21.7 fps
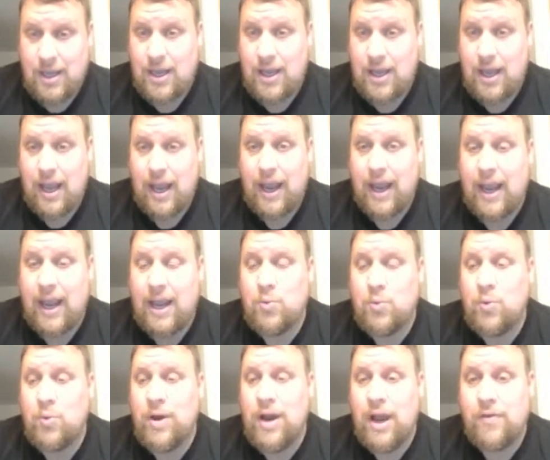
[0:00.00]

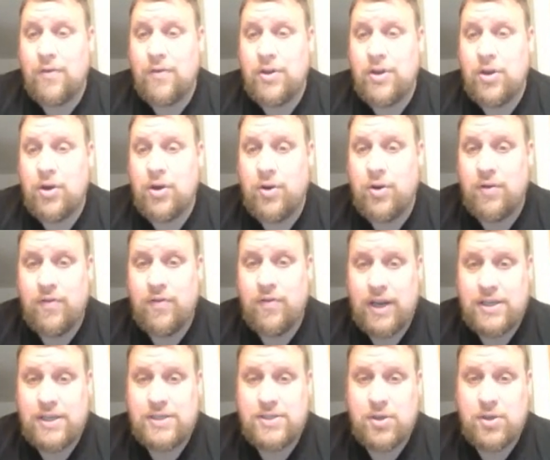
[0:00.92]
And whenever you go to
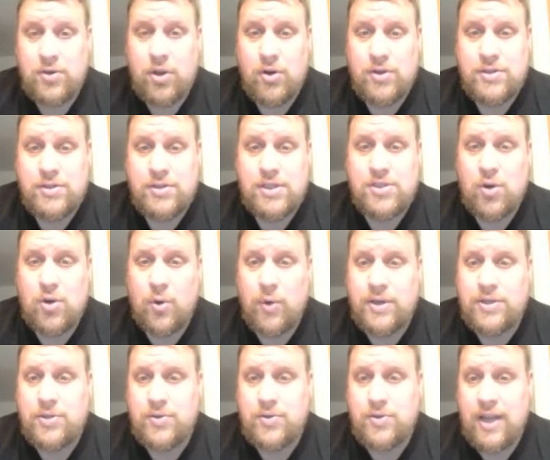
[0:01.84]
infinity. So notice it's
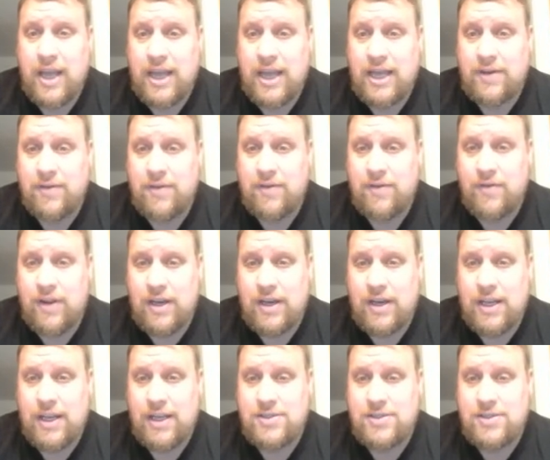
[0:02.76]
going to negative infinity.